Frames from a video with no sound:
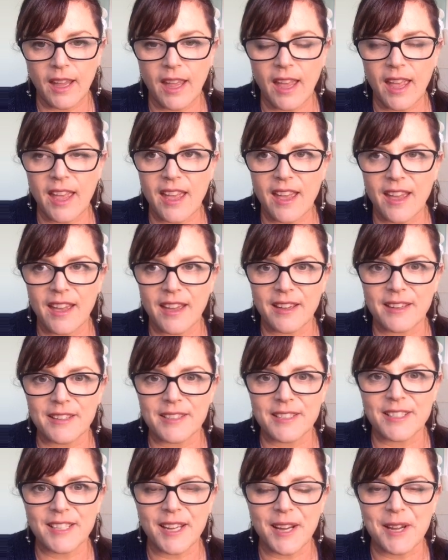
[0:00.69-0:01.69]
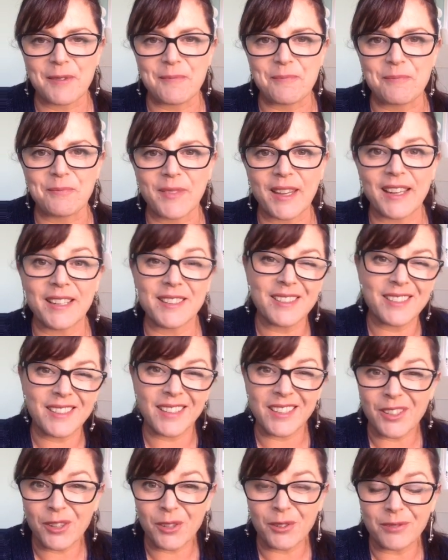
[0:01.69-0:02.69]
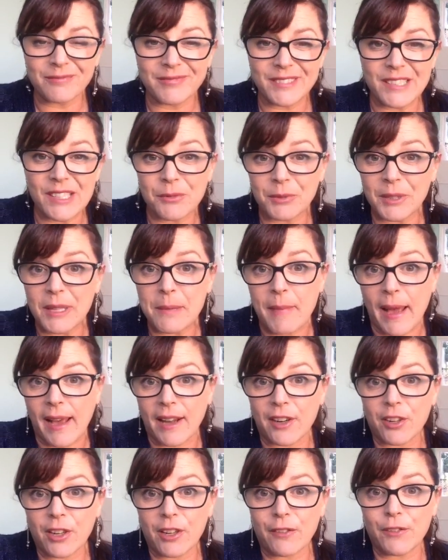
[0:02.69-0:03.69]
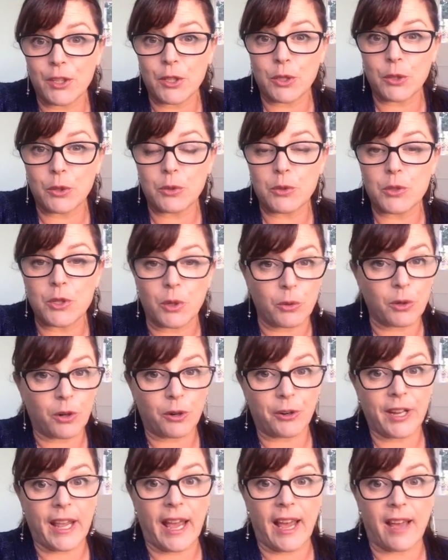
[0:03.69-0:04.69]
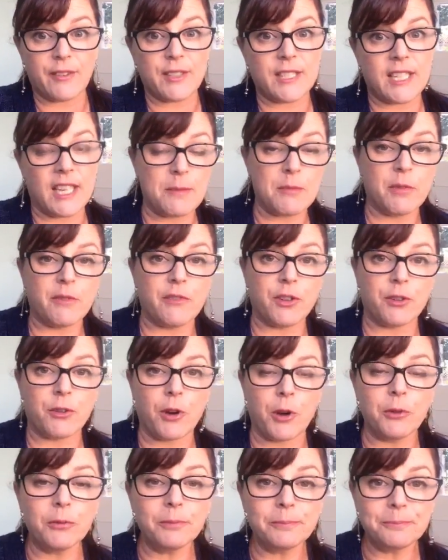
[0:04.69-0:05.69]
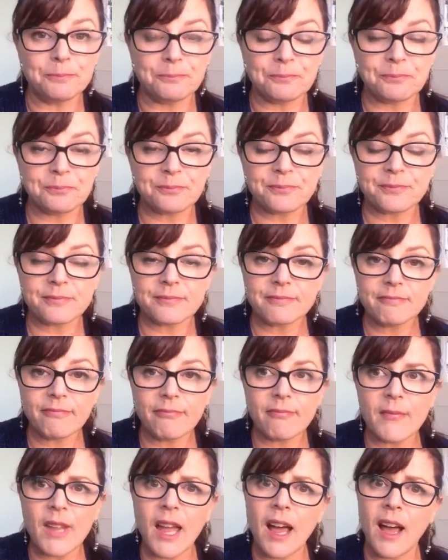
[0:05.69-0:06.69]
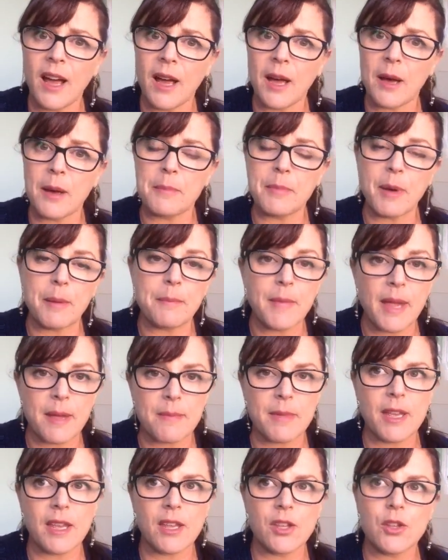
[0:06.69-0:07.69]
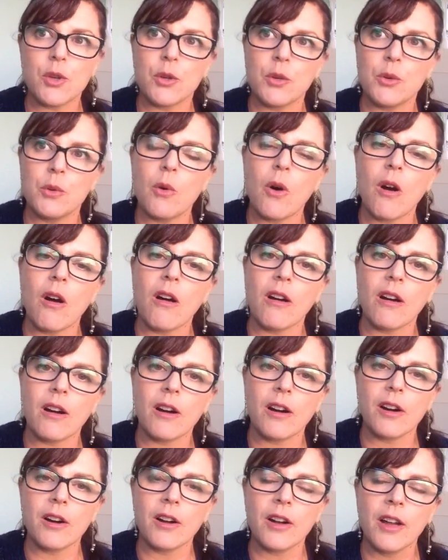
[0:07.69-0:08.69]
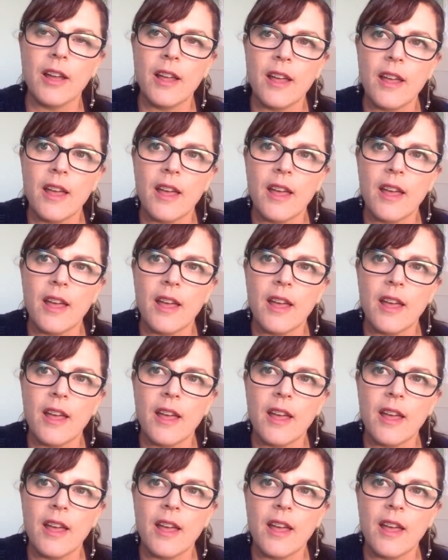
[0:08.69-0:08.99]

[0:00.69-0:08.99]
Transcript: And, it doesn't really matter if you don't already have a team of your own, but maybe you are